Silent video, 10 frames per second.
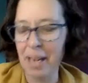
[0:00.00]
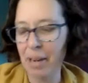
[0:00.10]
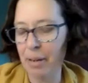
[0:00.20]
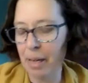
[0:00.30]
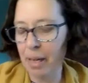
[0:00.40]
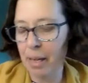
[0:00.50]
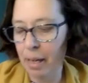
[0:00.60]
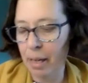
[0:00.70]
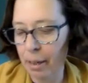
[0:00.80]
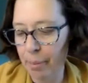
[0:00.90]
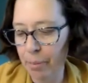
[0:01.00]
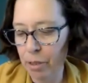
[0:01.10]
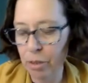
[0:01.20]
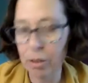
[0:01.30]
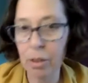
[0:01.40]
out,
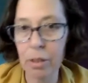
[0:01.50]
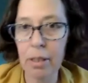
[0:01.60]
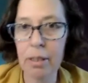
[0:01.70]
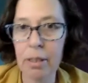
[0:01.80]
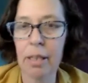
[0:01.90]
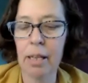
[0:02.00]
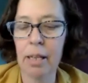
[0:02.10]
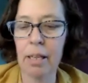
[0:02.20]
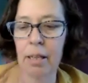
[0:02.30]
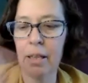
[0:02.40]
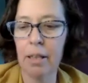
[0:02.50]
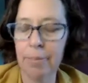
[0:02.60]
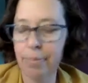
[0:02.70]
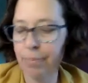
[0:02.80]
which is good because I think the